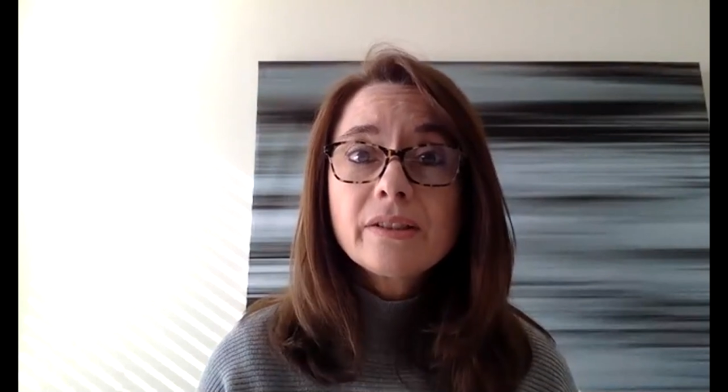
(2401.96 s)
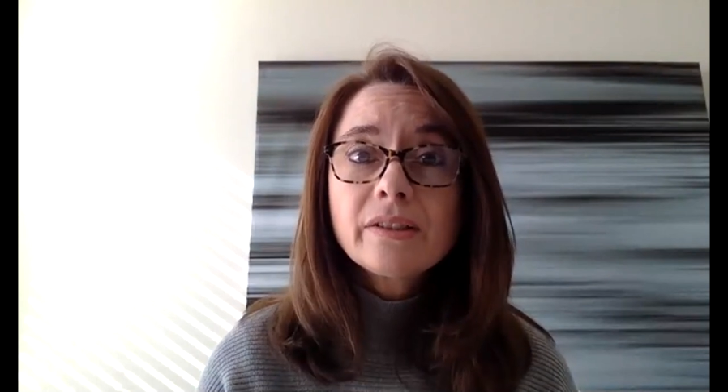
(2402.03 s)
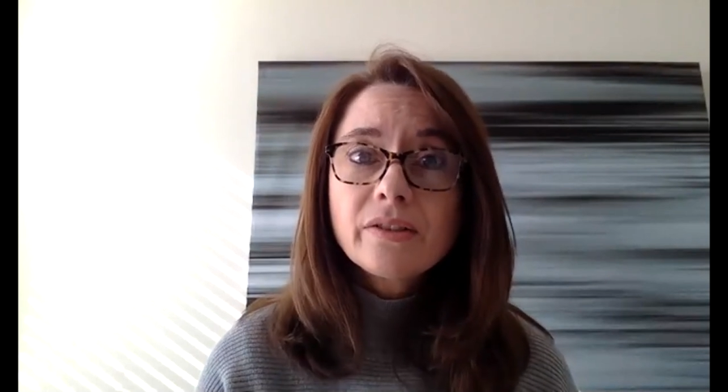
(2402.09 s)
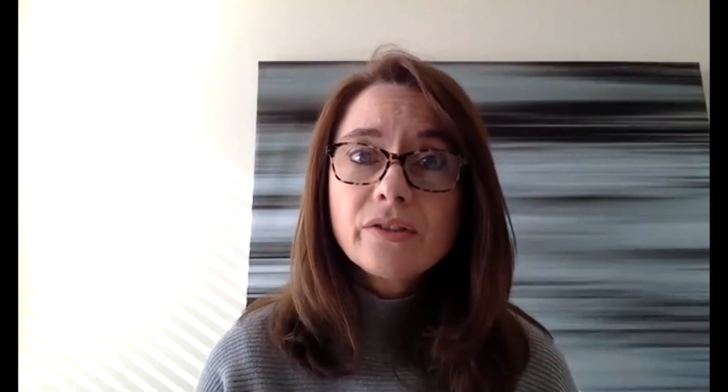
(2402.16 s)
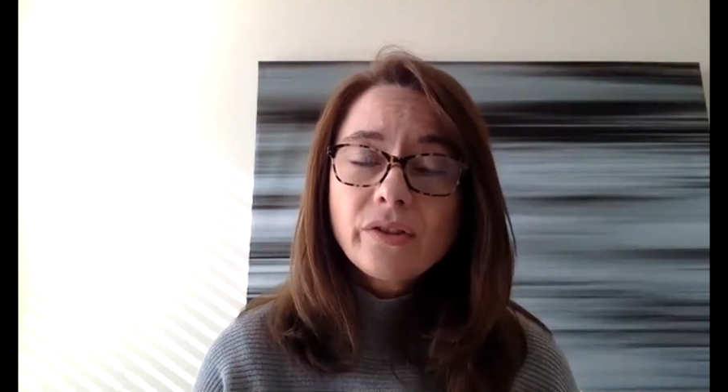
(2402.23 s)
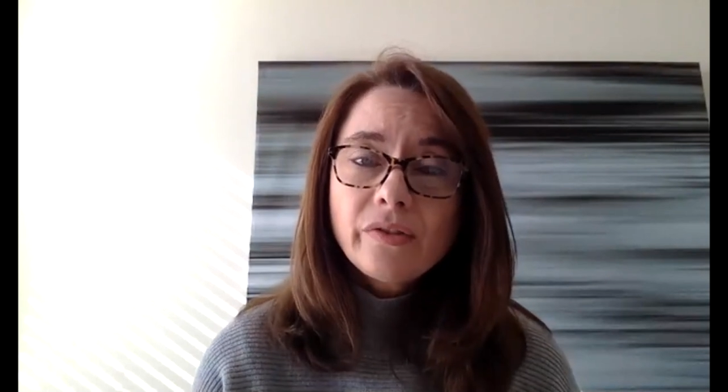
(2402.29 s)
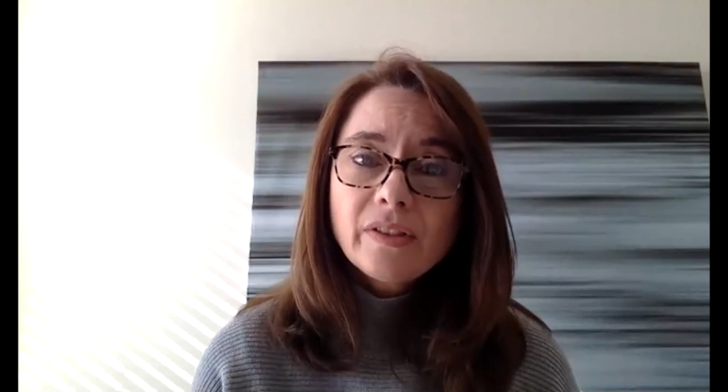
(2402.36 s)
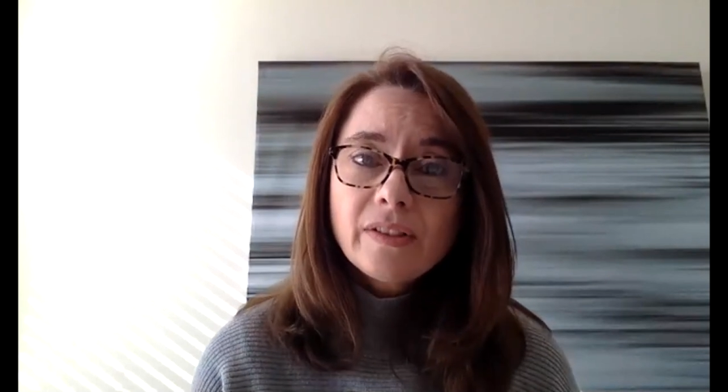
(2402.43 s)
to the
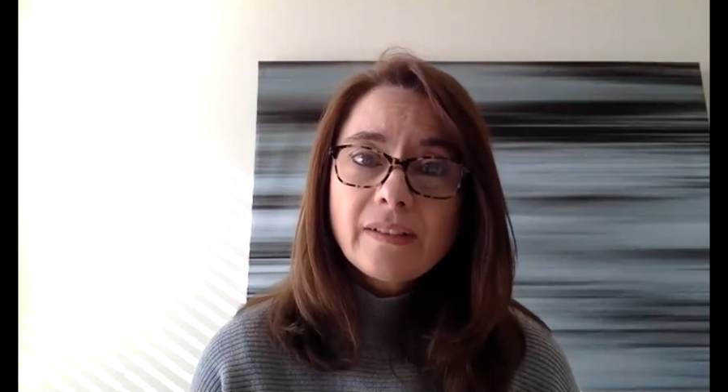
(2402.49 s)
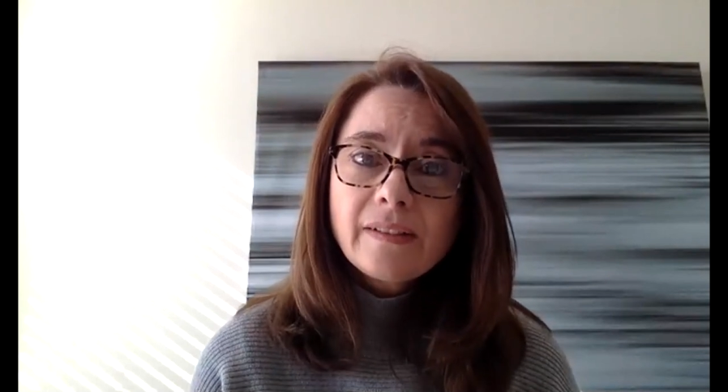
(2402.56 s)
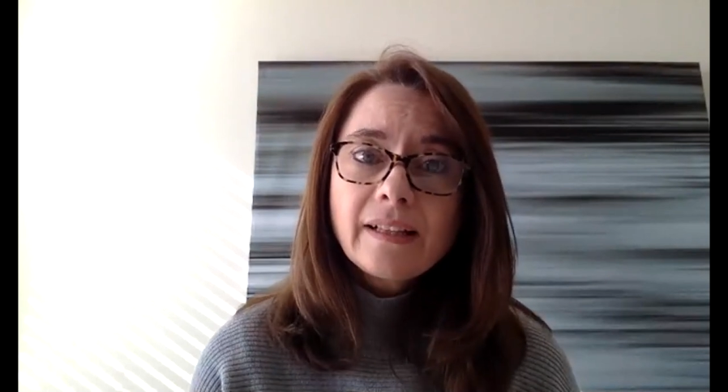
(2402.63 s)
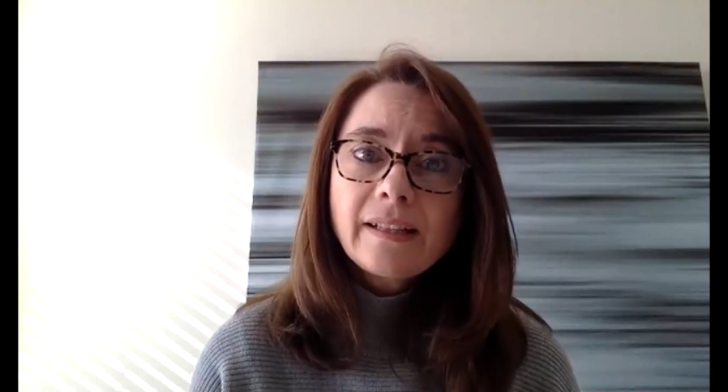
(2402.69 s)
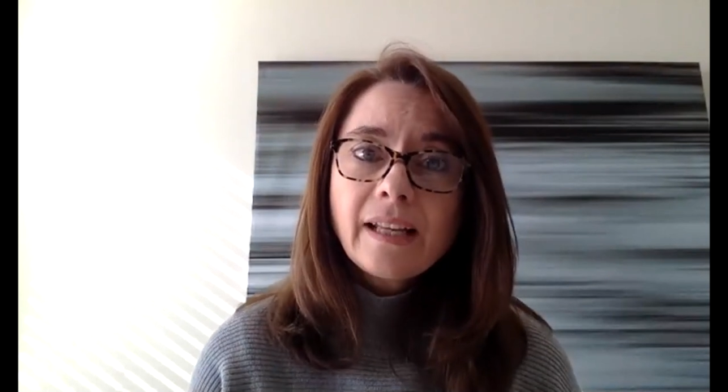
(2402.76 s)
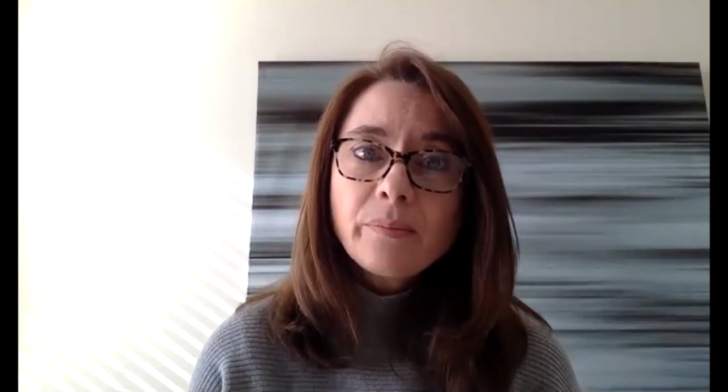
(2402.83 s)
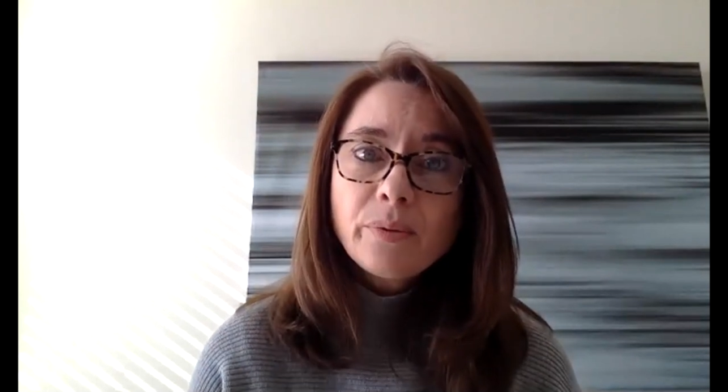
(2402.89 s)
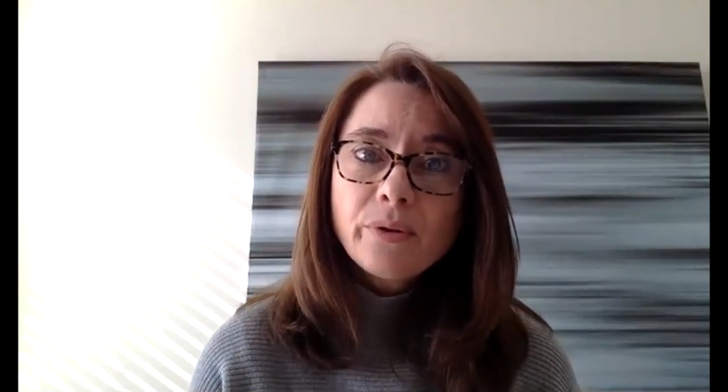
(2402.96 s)
services
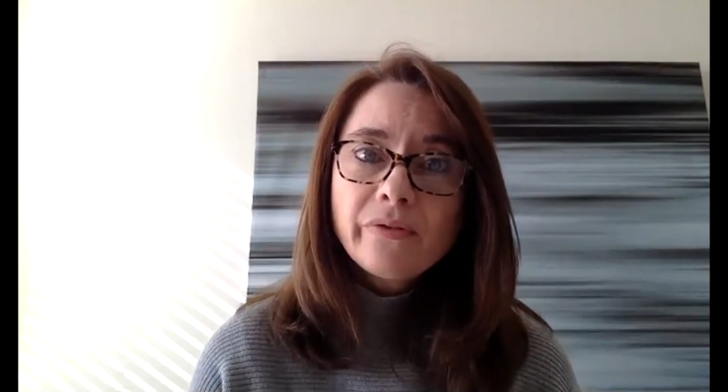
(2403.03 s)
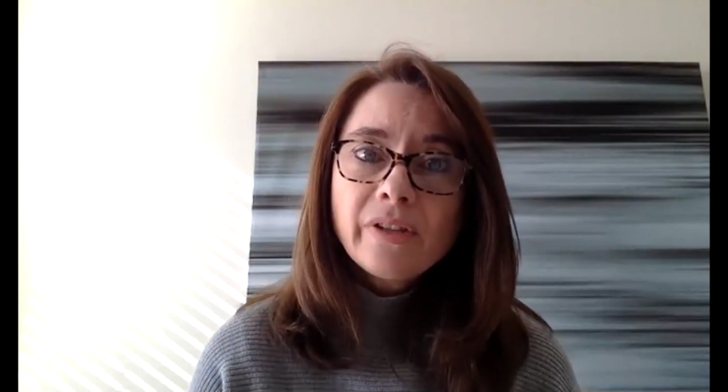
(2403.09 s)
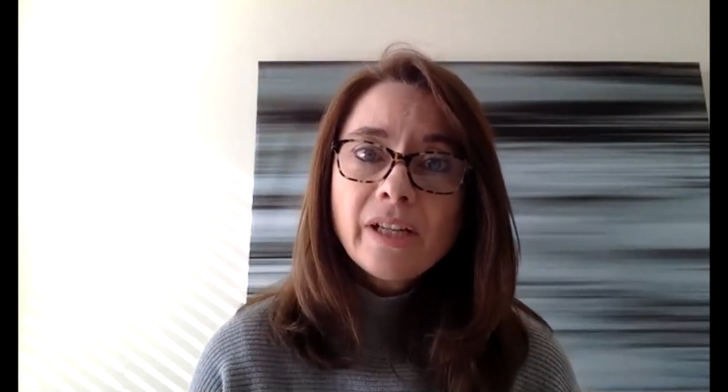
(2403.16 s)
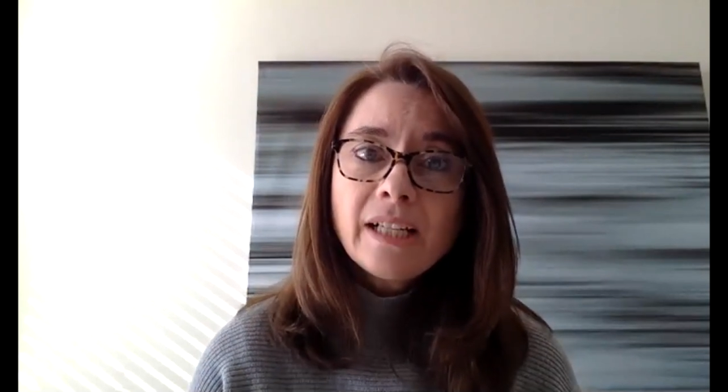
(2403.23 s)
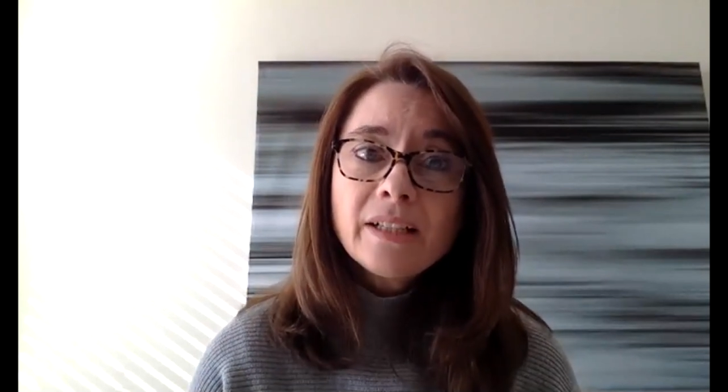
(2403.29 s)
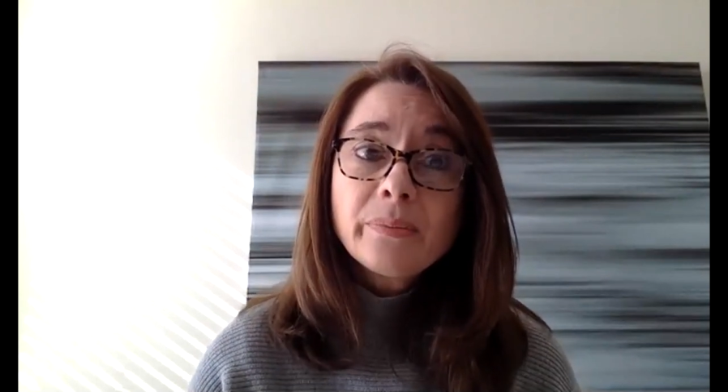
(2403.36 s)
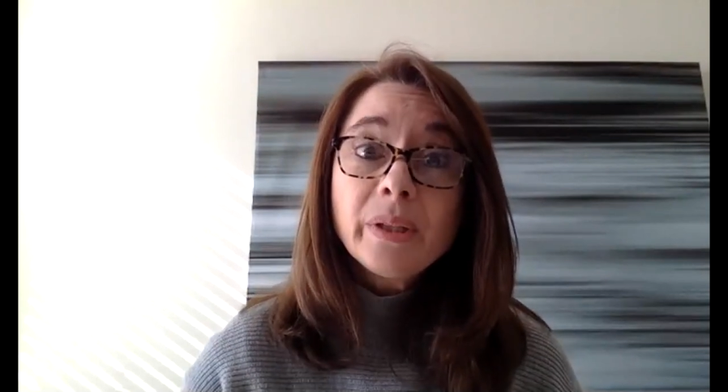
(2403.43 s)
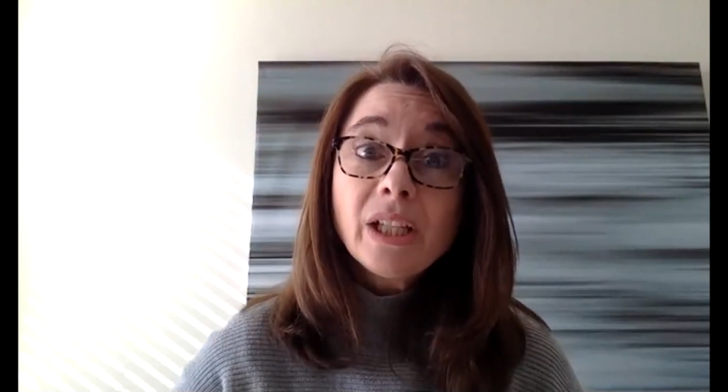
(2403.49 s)
that they provide